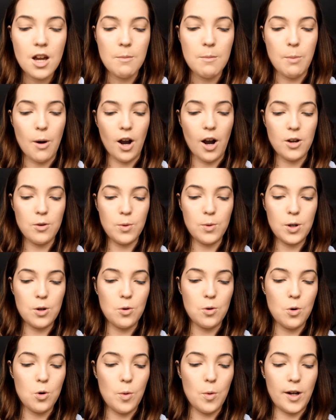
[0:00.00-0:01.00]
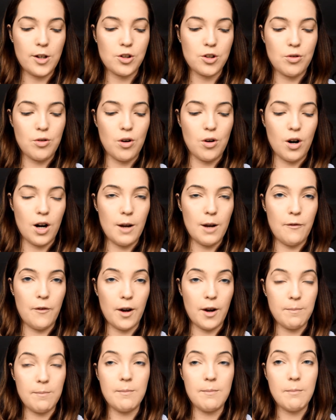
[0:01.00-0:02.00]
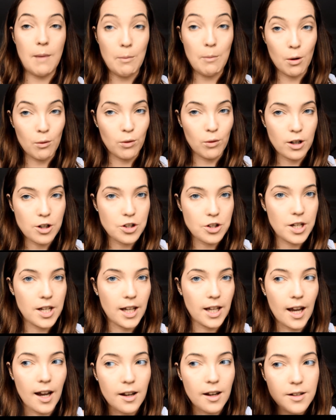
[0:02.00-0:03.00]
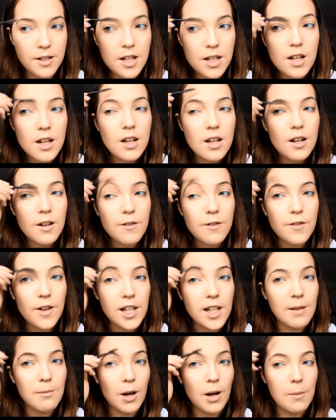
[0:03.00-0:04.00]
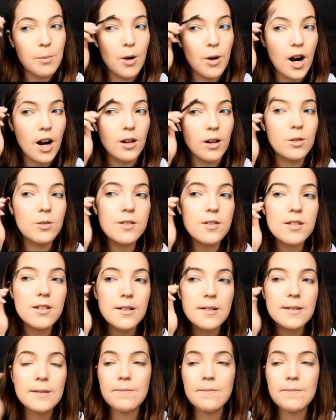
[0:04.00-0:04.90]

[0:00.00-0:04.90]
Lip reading: But I will always try, if I'm not rushing, and fill in my brows.